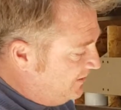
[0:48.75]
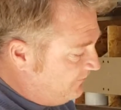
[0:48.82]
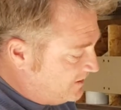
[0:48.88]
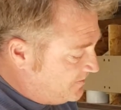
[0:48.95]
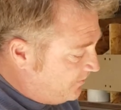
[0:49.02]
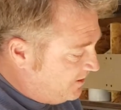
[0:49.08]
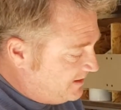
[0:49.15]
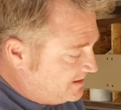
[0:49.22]
It's
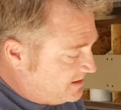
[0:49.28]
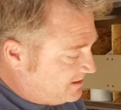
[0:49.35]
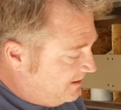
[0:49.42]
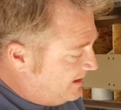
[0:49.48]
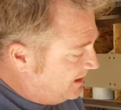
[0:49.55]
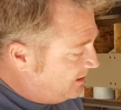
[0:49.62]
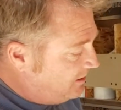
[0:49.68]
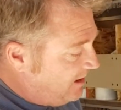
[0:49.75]
pretty
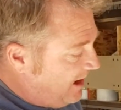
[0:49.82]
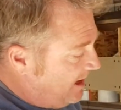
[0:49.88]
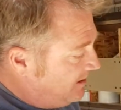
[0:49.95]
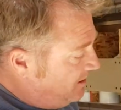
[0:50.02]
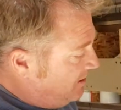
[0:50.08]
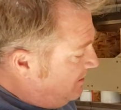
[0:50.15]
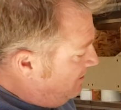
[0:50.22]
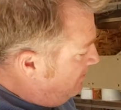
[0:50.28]
slick. You got
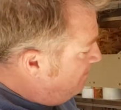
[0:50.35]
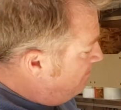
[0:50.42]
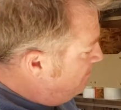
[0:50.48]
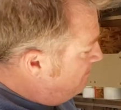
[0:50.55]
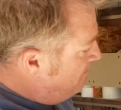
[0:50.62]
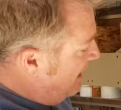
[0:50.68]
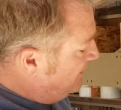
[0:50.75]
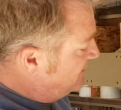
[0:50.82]

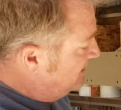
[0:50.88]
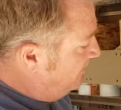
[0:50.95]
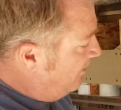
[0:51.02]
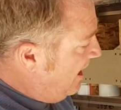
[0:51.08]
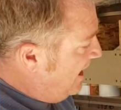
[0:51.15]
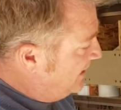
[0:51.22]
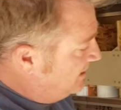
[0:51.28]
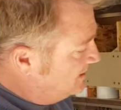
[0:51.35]
mounting
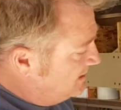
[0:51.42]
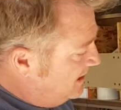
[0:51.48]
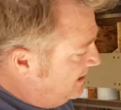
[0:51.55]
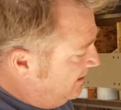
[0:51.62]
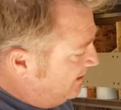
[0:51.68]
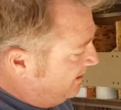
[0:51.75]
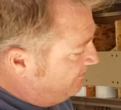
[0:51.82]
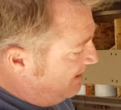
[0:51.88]
brackets
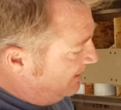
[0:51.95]
here,